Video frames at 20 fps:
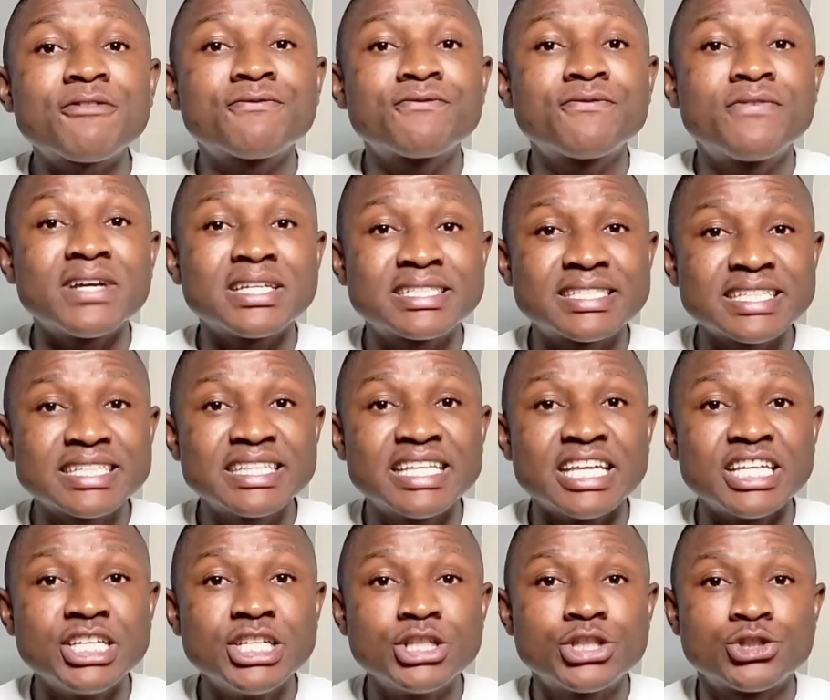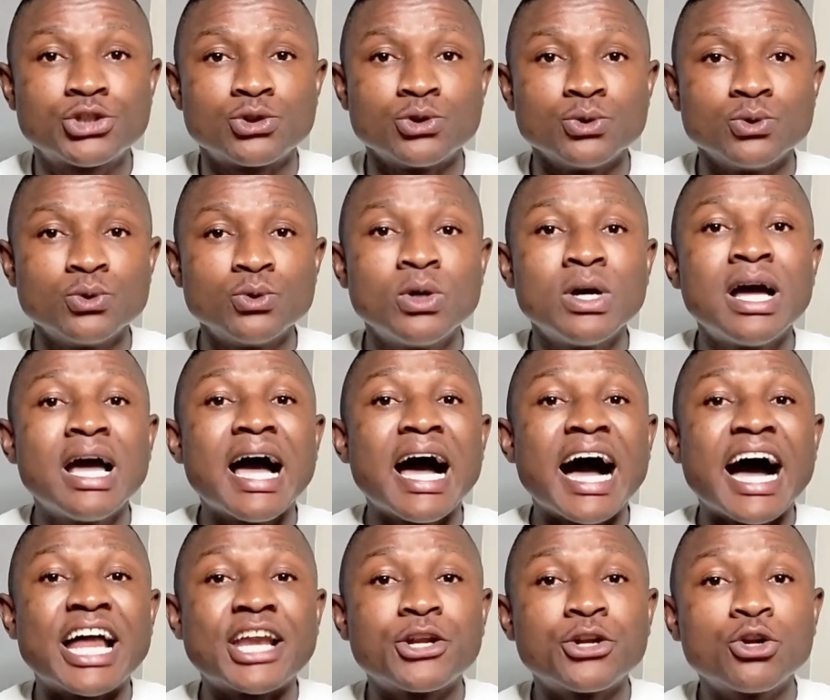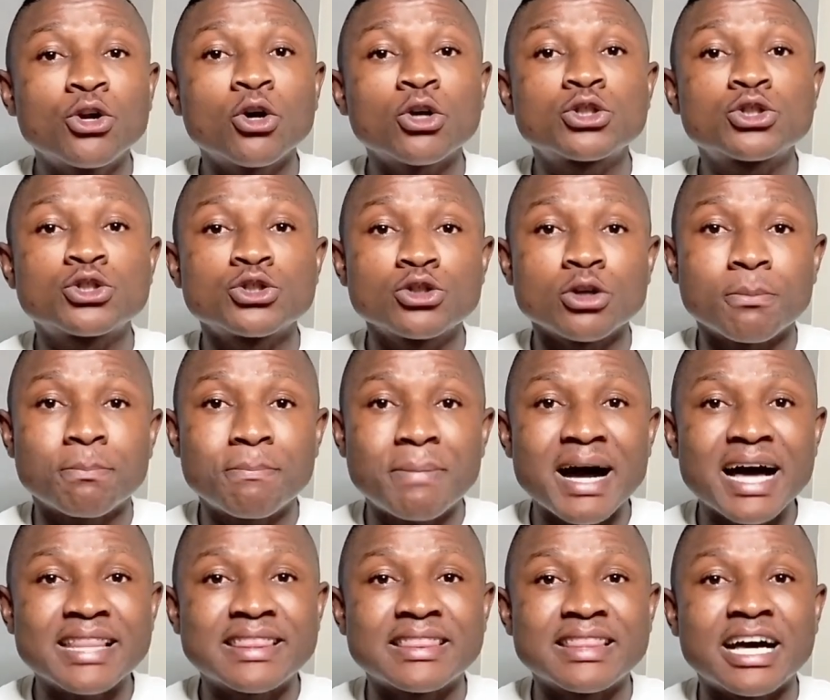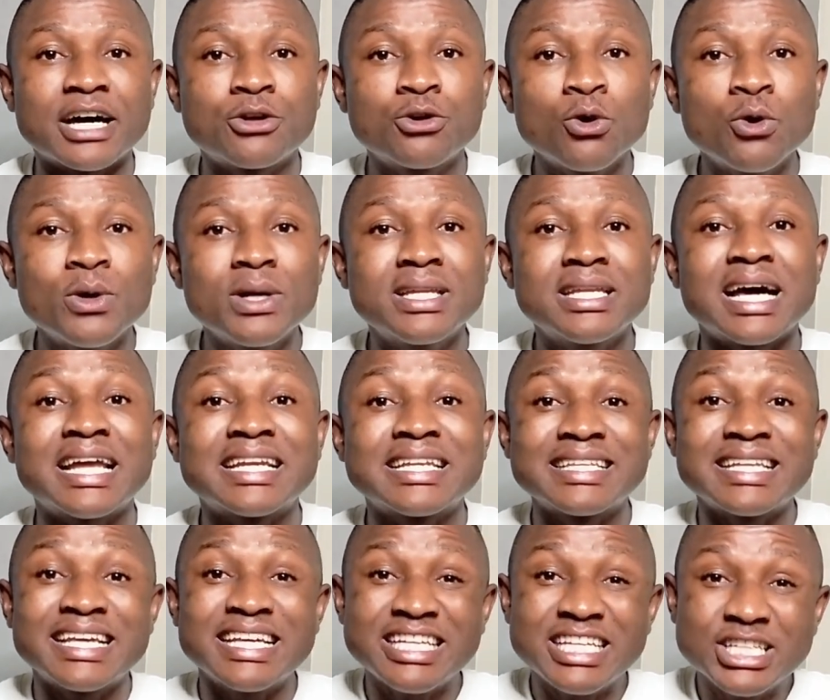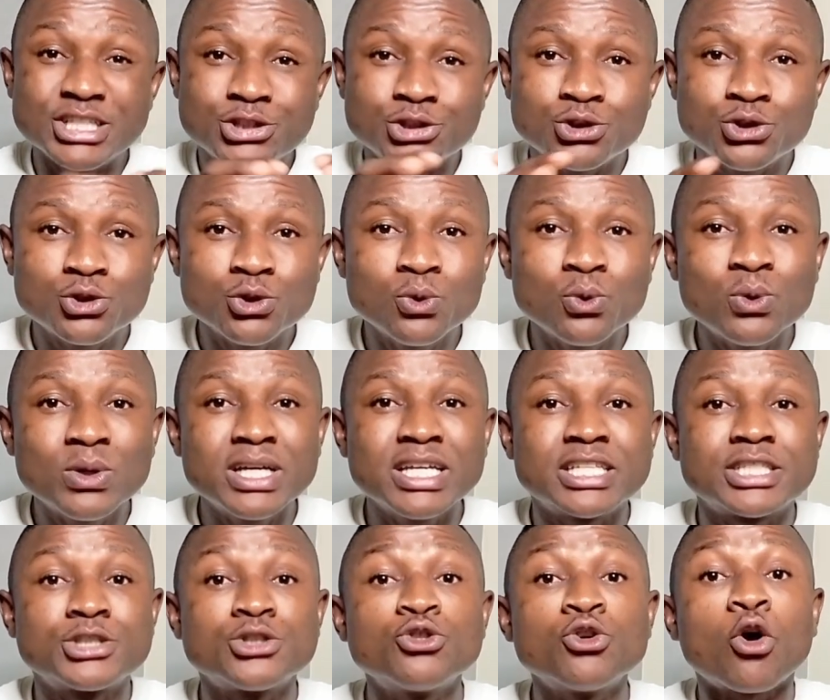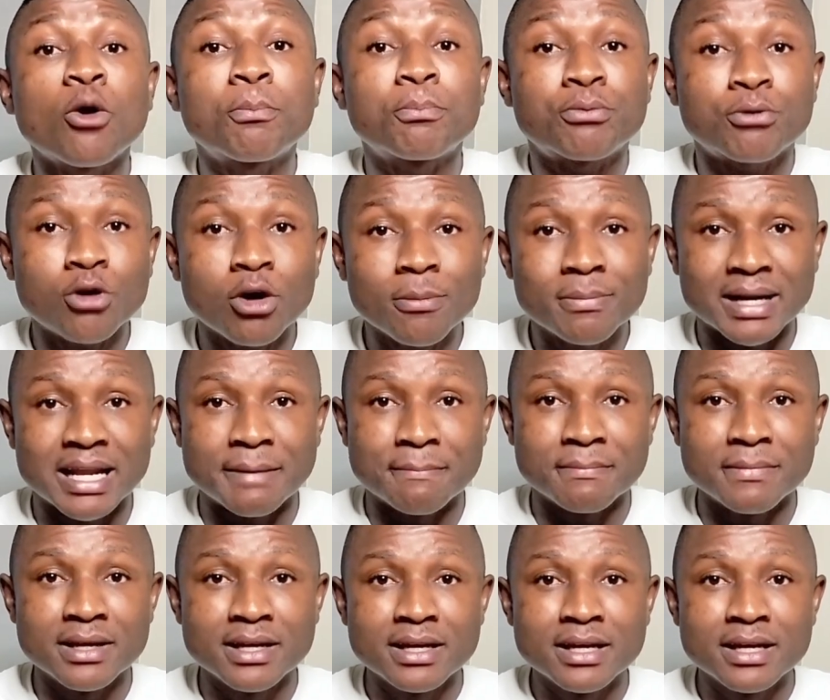facing the issue and not your partner, knowing that the issue is your problem.